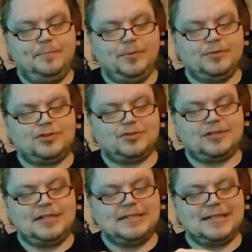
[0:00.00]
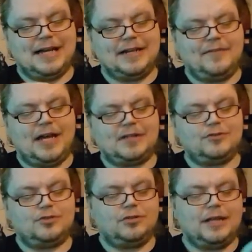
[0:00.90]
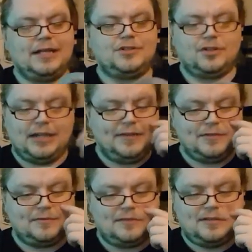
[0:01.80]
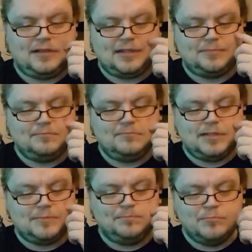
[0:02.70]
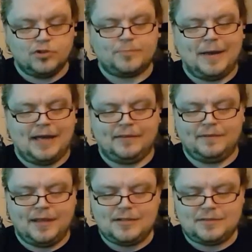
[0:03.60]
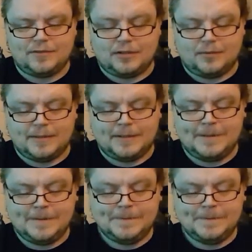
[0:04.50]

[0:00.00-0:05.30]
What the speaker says: But just the design of it, I just don't like. John Eves is much better than this, if you know what I mean.